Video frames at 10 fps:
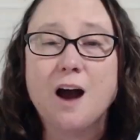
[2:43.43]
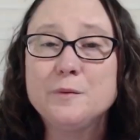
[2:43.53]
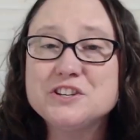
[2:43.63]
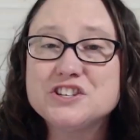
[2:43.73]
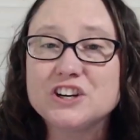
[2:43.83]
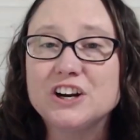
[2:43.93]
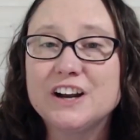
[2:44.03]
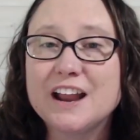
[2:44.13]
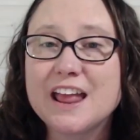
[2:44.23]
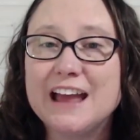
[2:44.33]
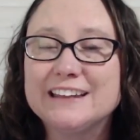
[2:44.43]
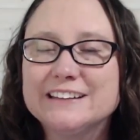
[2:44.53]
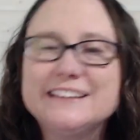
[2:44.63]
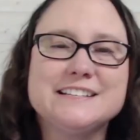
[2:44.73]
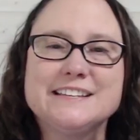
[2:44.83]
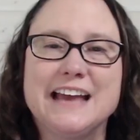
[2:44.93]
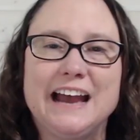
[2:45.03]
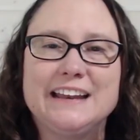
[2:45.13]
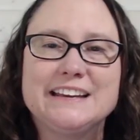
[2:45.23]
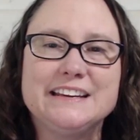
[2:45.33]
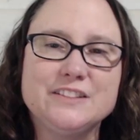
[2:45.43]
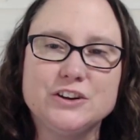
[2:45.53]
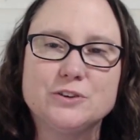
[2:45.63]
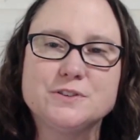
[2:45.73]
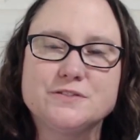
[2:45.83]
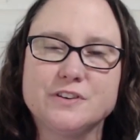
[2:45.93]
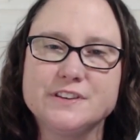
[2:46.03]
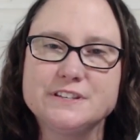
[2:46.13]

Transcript: I'll be sure and link to that in the notes for this